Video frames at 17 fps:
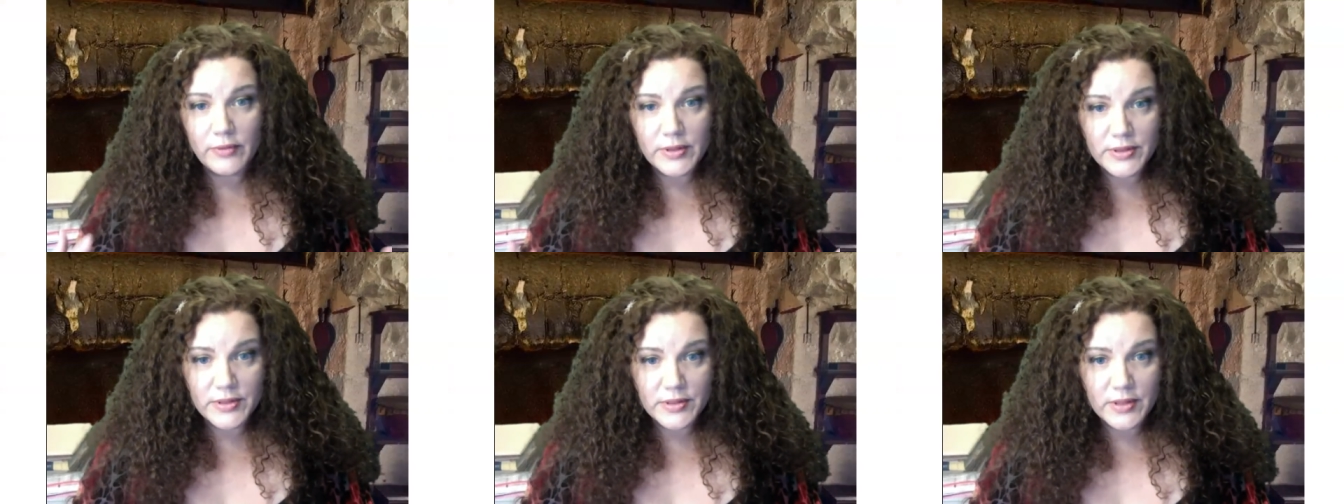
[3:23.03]

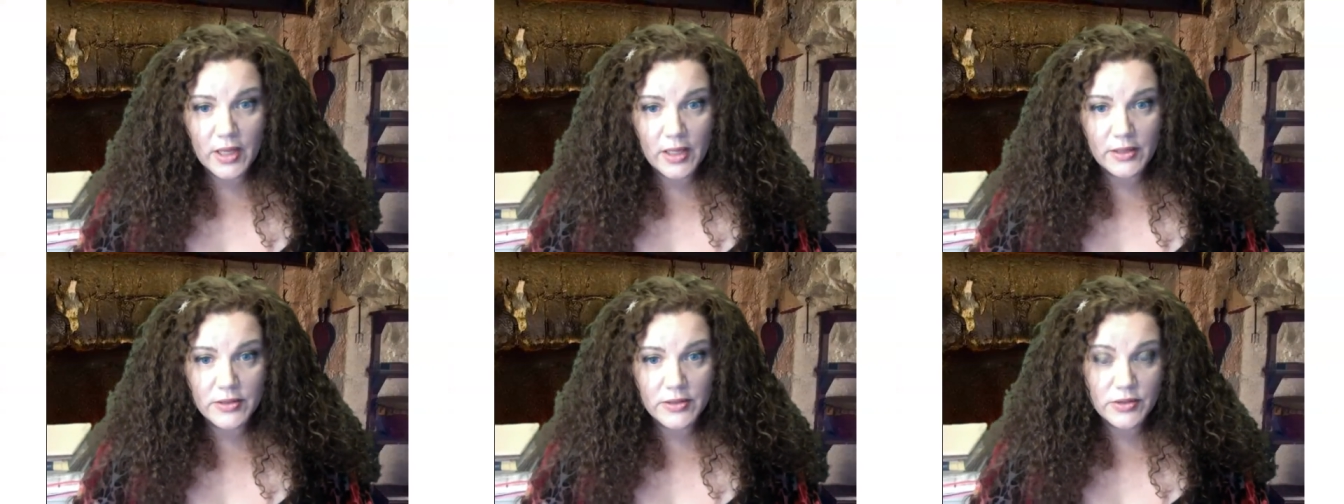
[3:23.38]
this
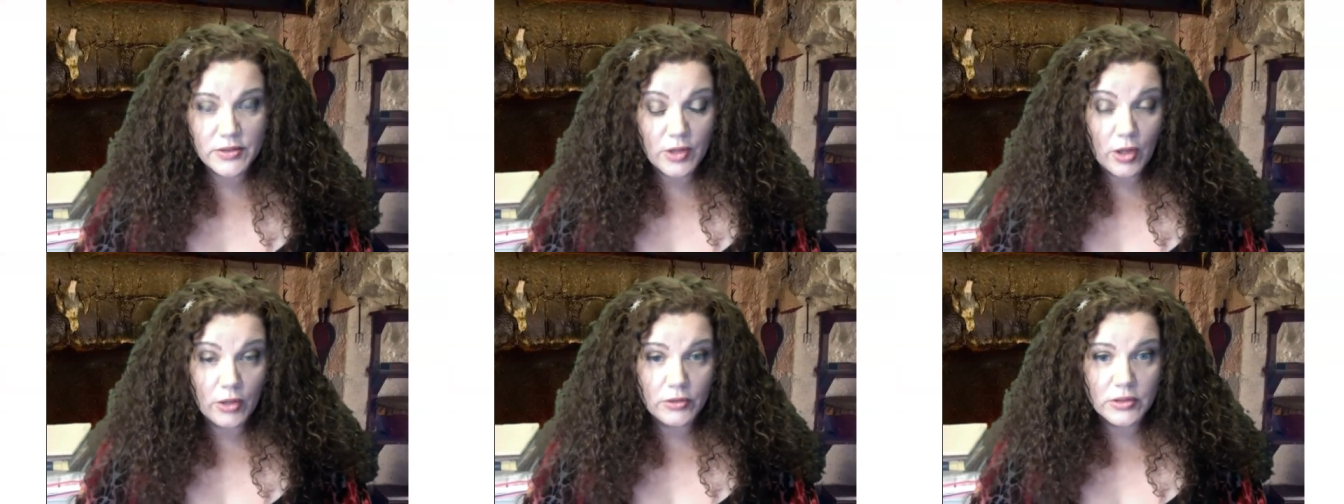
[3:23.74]
kind of
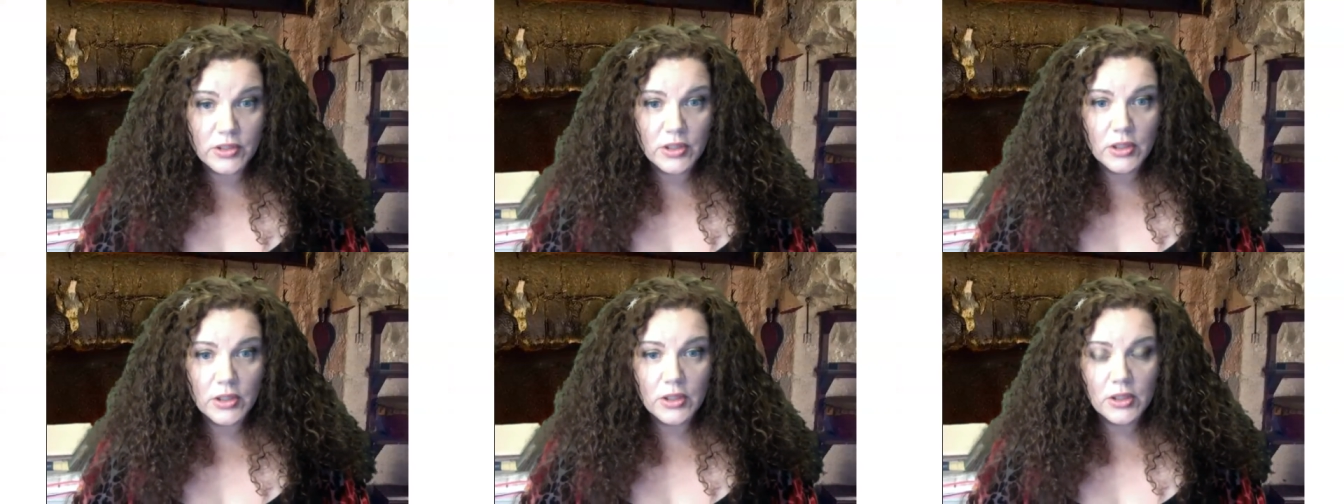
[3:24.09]
salt
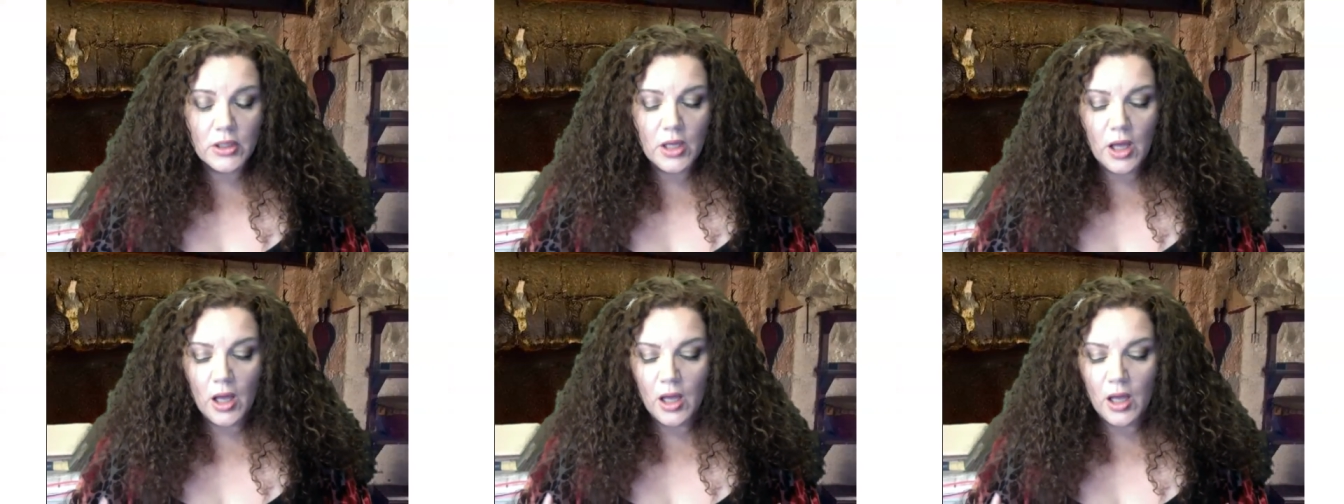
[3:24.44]

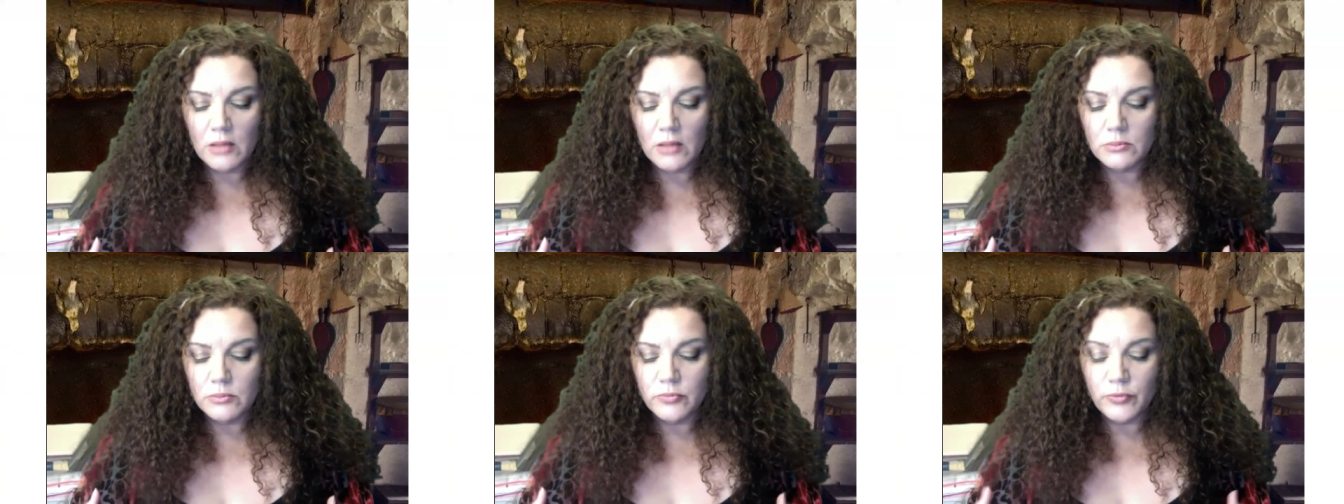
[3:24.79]

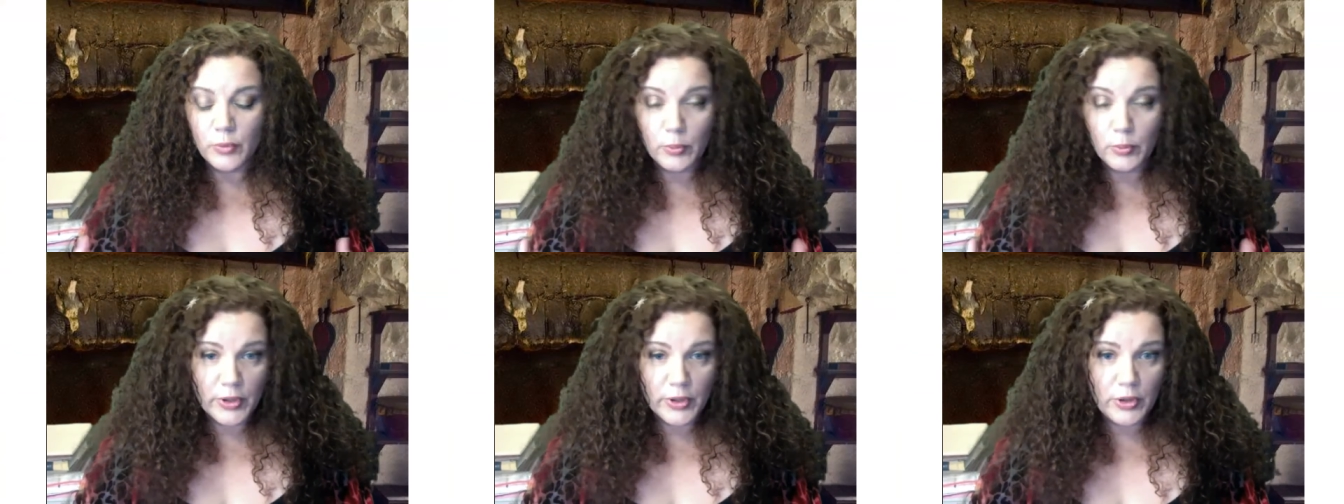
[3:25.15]

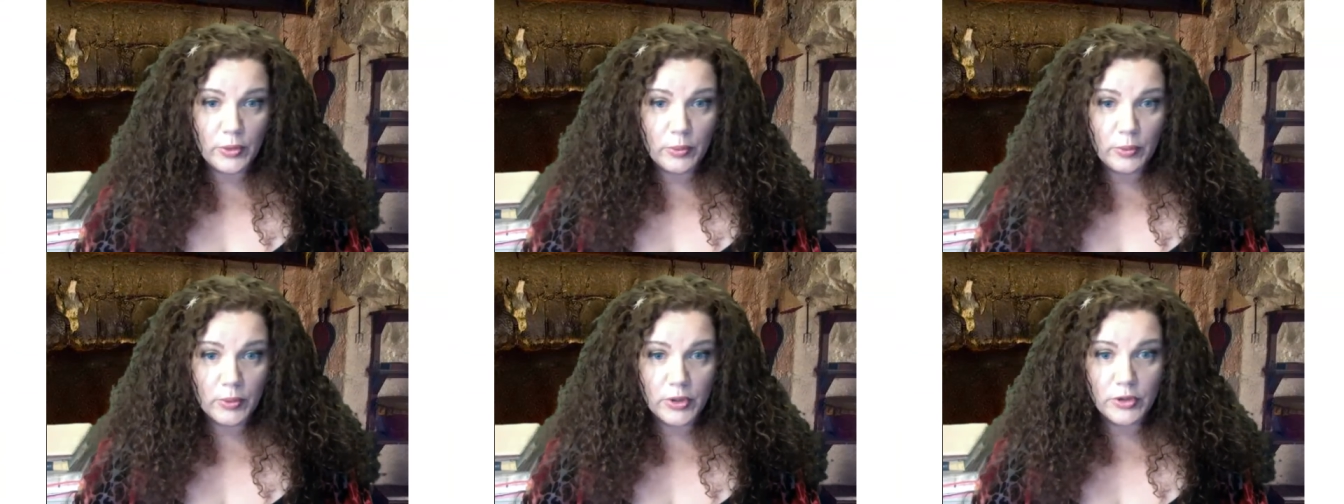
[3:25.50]
for when
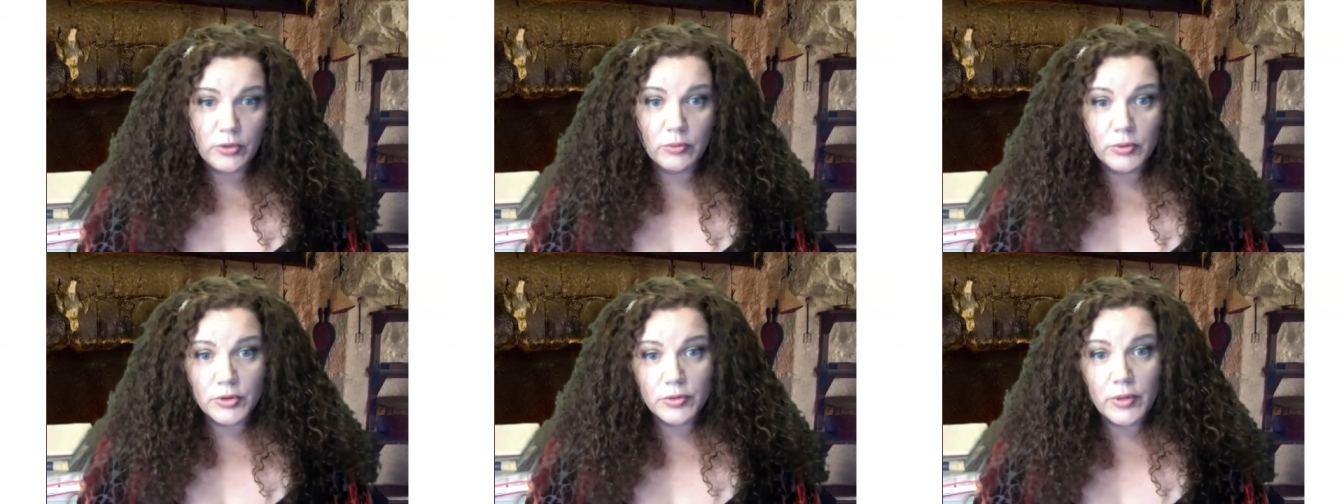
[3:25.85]
you want to
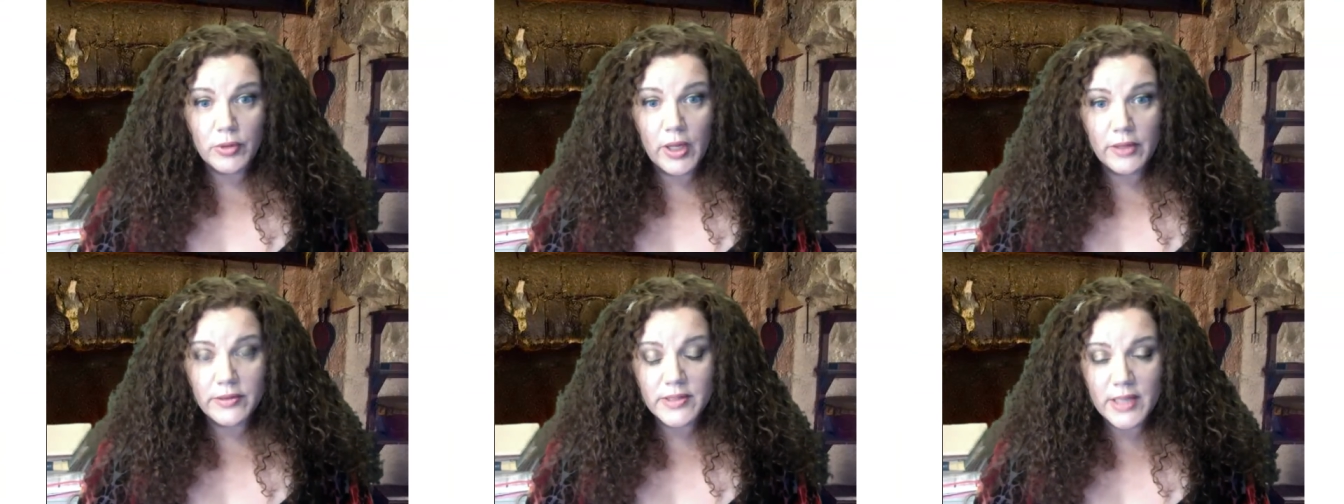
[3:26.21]
do ritual
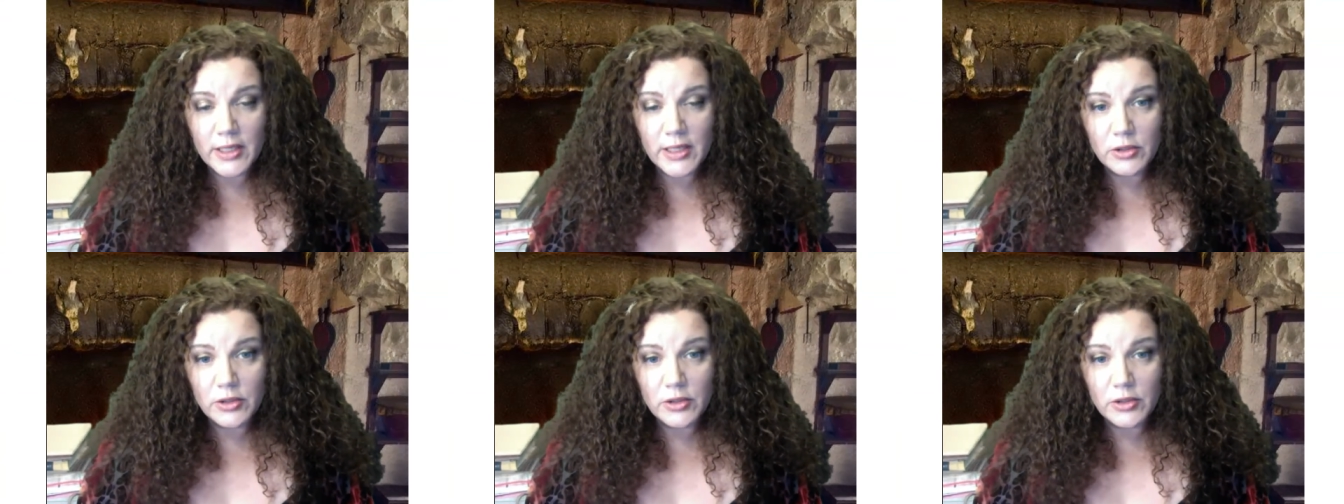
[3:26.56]
outside.